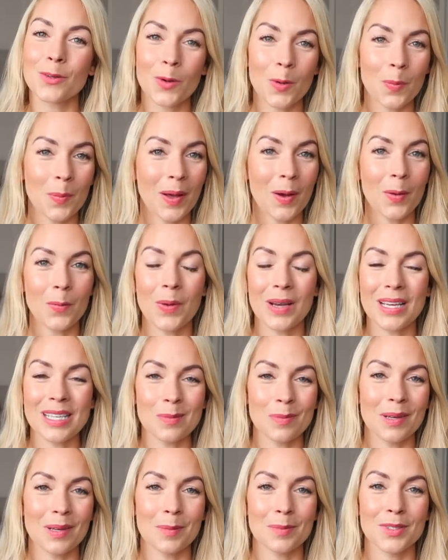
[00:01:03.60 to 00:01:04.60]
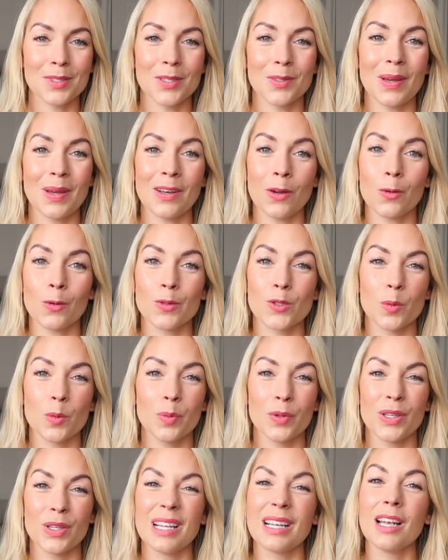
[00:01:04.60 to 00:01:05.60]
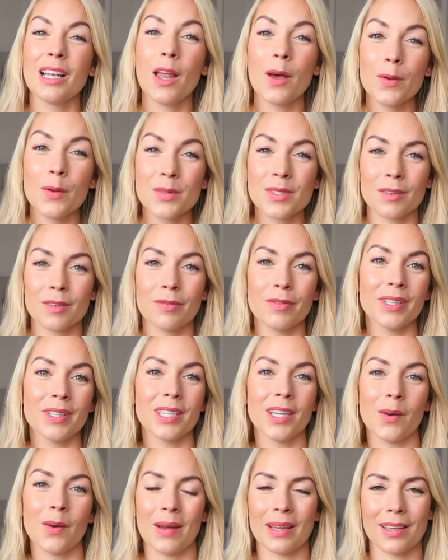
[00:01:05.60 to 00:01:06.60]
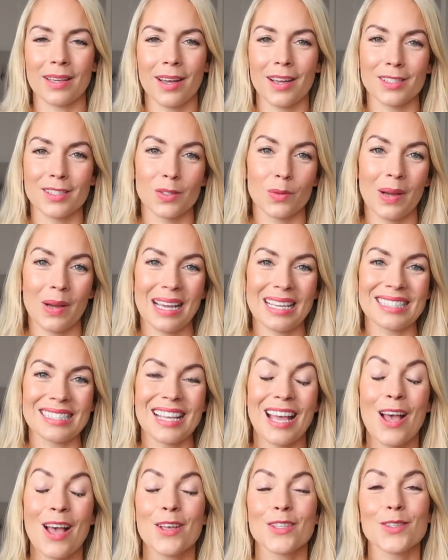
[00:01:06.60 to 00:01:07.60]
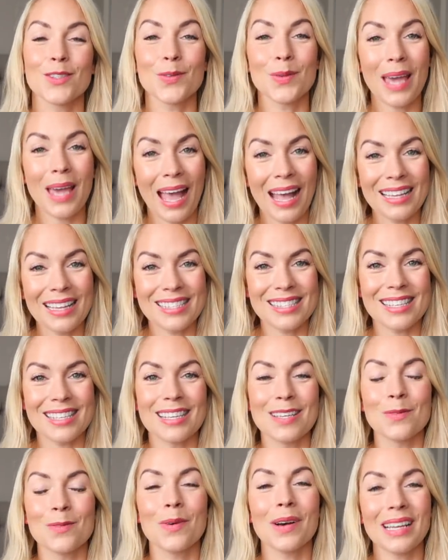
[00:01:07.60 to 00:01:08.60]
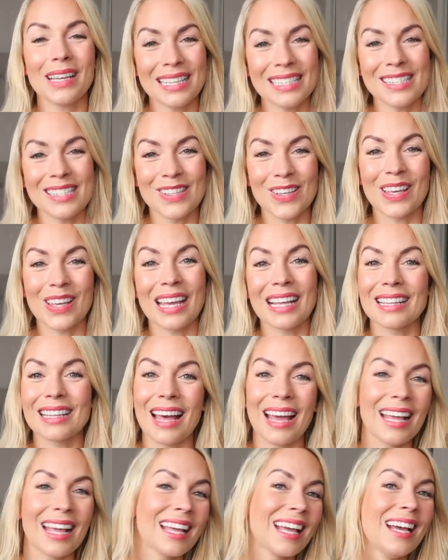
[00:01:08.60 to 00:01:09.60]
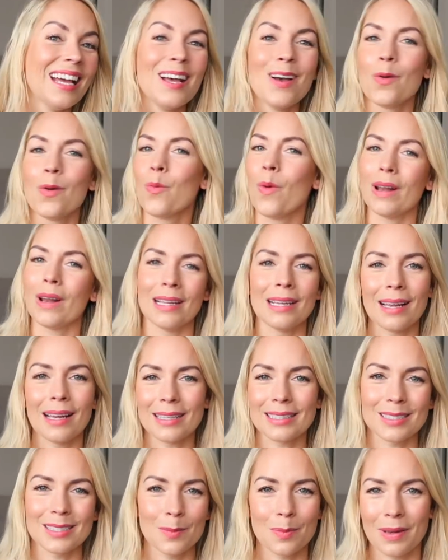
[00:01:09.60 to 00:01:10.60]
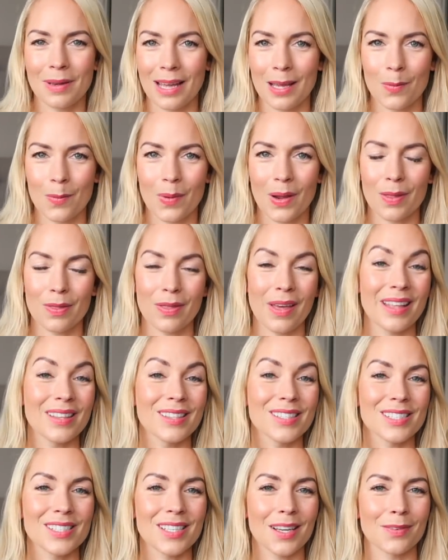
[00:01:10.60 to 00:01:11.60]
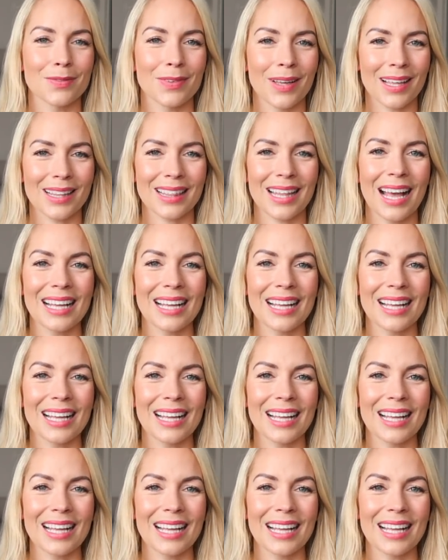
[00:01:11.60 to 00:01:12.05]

talk about what he's been up that and also put in loads of video and cutaways so you can see what he's looking like, what he likes to play with and stuff like